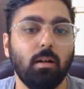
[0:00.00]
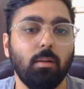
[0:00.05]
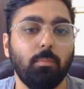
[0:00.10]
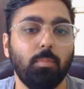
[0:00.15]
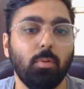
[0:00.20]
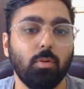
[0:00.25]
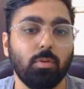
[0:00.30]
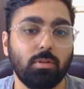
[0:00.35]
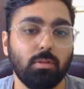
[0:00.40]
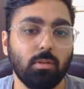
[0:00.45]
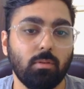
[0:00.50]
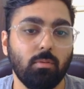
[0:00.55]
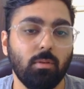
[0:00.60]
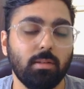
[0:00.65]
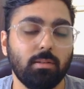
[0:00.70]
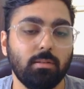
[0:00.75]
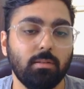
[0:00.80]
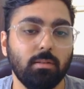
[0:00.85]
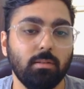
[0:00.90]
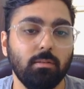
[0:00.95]
post a
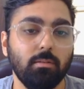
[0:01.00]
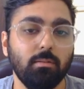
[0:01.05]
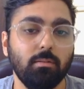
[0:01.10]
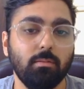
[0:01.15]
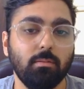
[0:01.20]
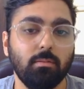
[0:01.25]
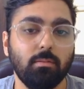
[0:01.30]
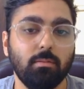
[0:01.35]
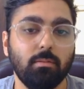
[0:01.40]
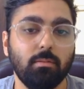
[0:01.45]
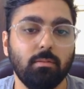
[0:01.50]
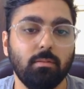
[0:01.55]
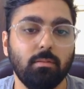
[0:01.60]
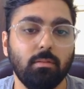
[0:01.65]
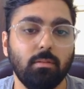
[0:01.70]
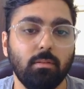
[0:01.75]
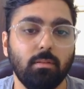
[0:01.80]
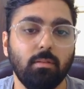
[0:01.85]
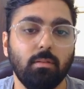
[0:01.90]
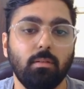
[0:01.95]
question,
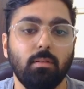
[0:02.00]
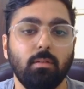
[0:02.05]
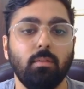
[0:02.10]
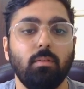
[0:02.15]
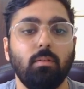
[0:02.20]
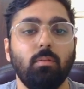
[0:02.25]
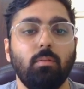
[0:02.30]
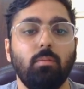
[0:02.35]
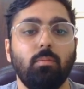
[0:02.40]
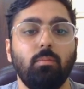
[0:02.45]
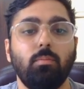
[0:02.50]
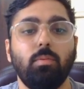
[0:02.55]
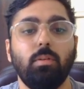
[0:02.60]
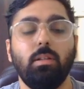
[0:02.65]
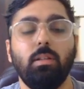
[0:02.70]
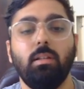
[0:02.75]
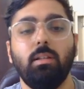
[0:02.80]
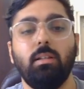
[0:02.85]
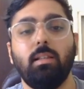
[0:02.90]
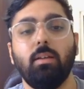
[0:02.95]

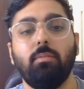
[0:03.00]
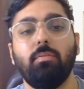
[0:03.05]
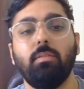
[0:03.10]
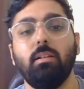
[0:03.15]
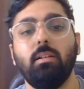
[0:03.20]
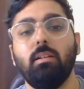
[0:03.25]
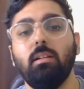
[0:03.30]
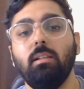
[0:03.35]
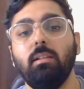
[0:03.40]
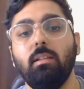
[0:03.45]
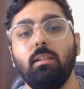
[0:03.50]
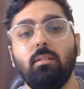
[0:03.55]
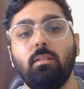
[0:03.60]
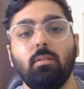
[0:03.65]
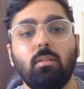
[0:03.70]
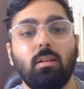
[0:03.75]
we definitely need to